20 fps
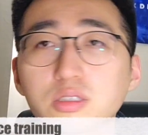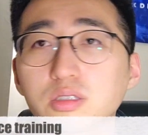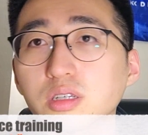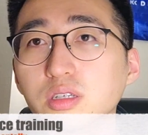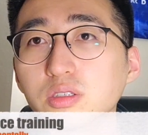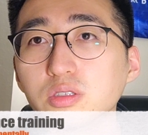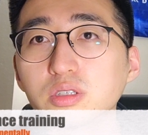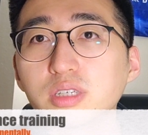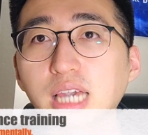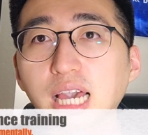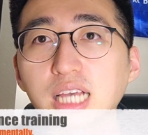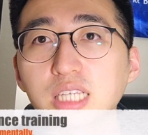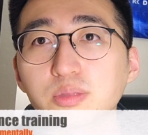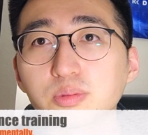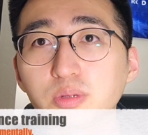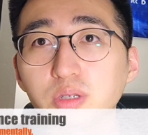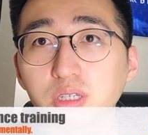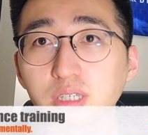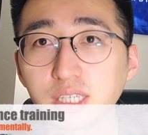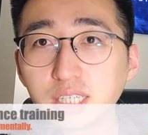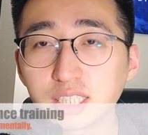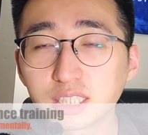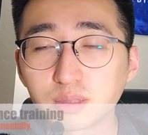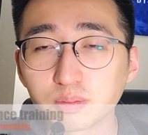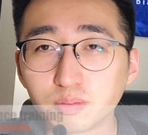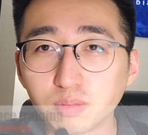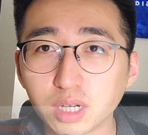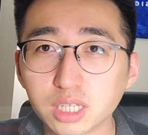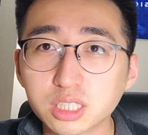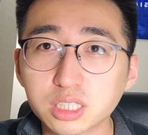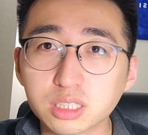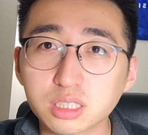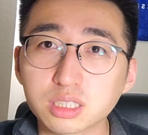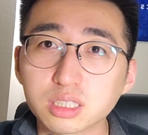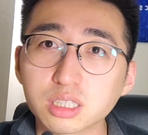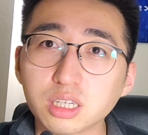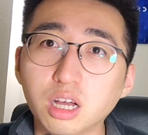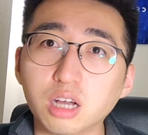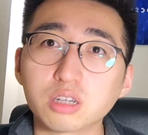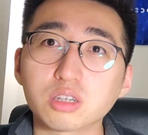So the new CASPer is much
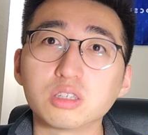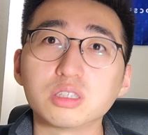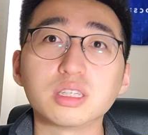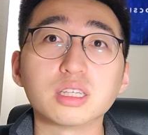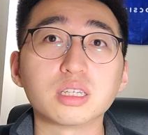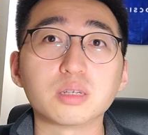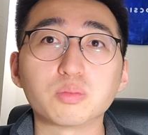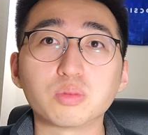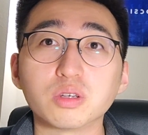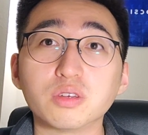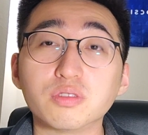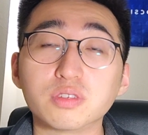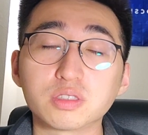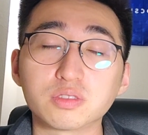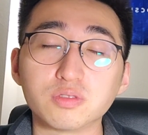longer than the previous